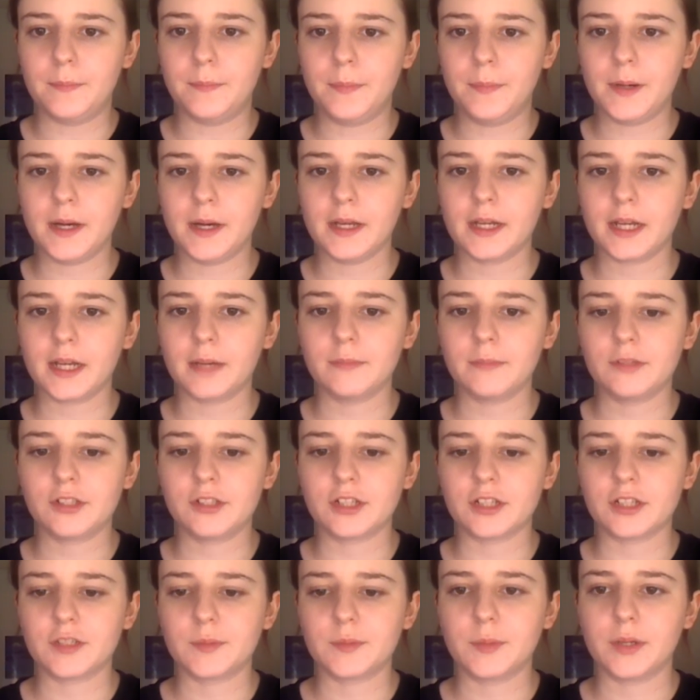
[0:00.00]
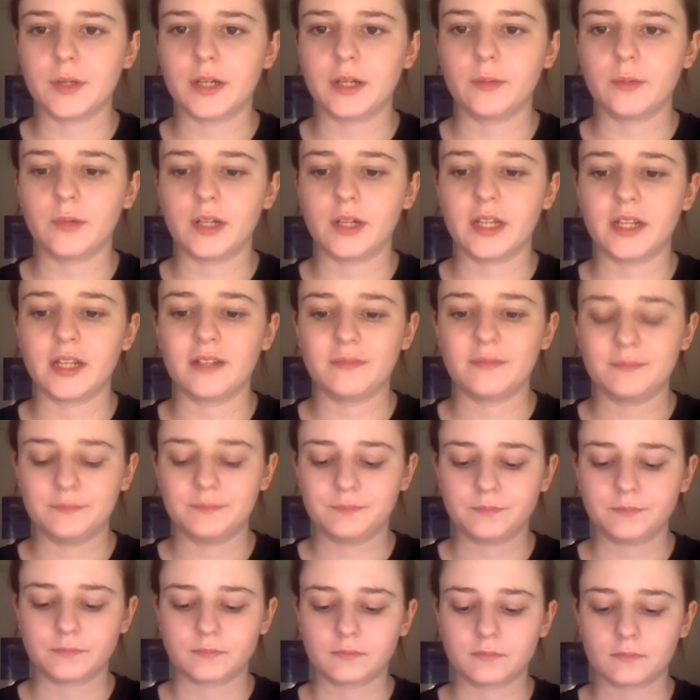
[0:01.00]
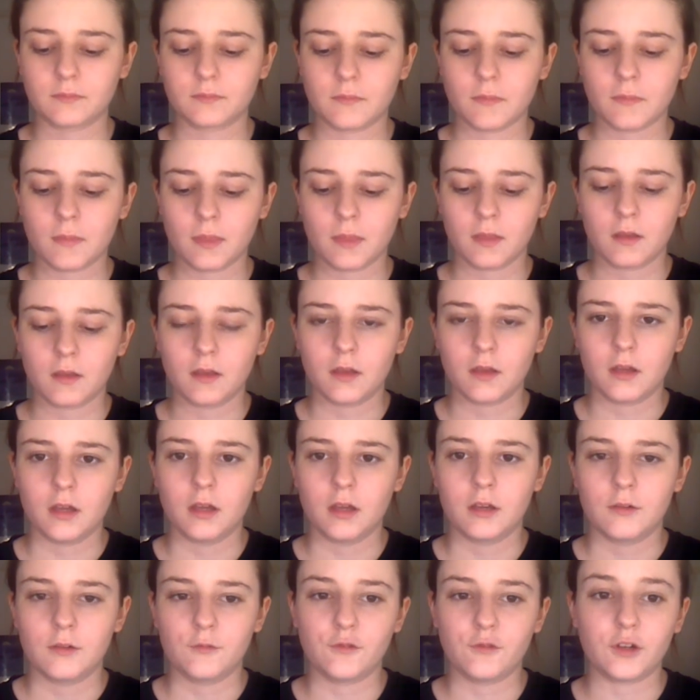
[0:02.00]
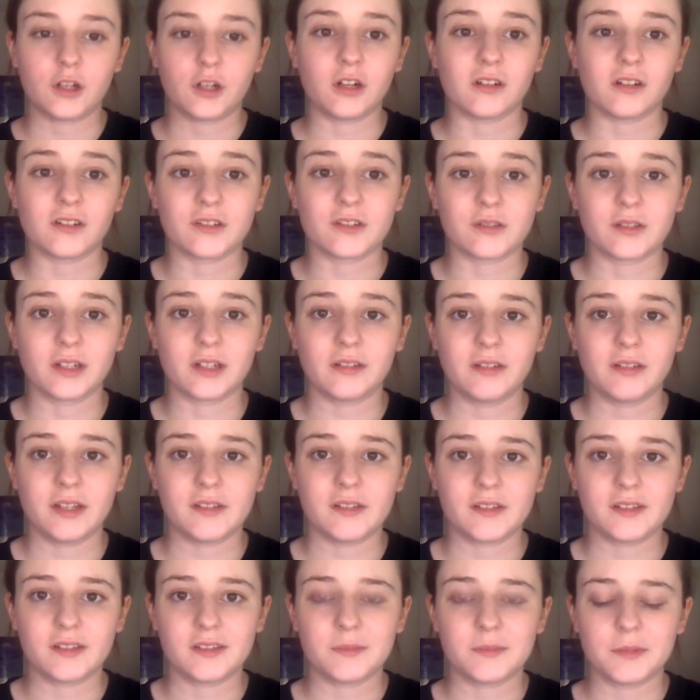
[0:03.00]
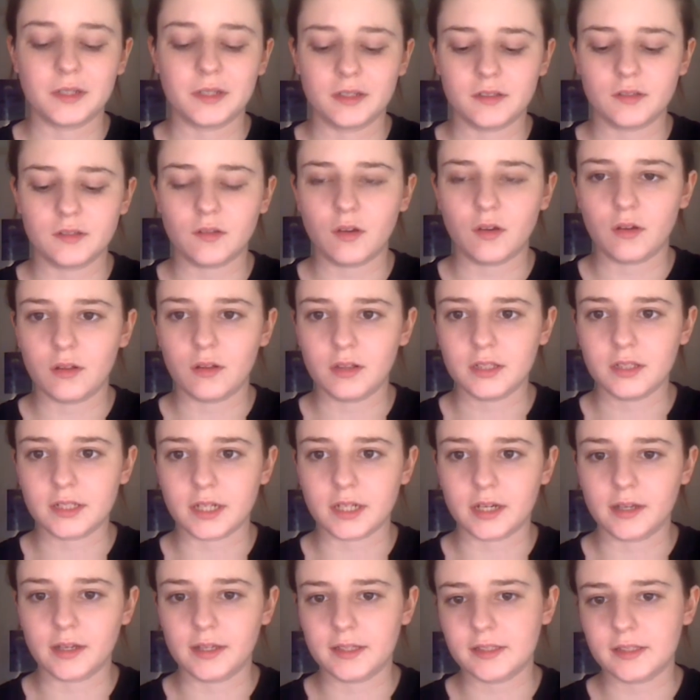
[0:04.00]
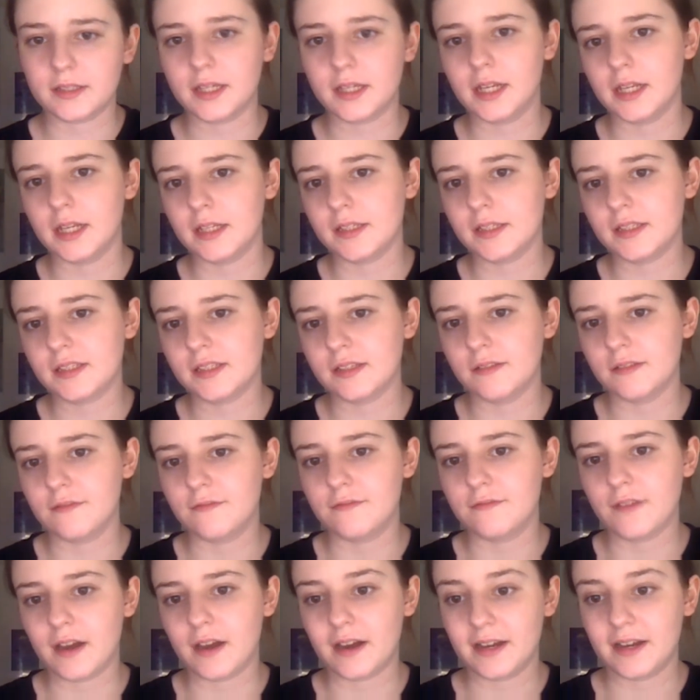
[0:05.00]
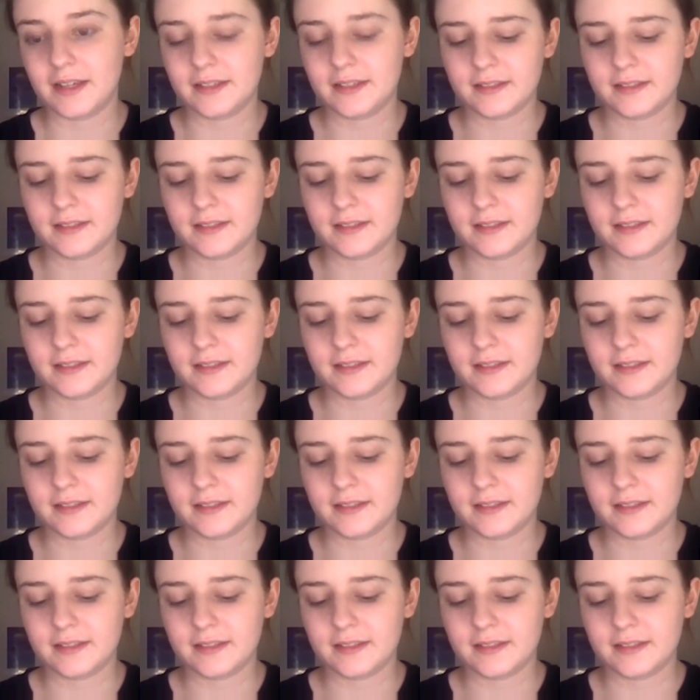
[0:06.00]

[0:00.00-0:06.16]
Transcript: but I'm just putting one in for contouring reasons, because all the time it is very